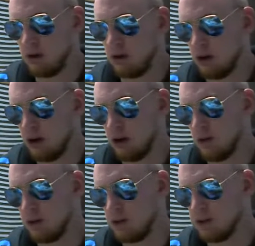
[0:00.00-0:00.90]

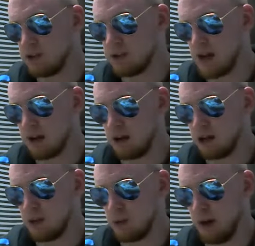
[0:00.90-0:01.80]
It's not good
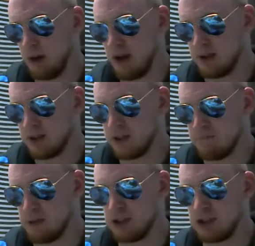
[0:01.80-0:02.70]
to dwell on
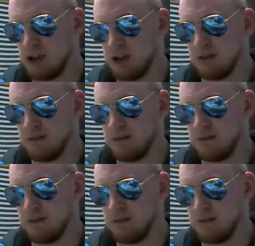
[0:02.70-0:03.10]
stupid shit,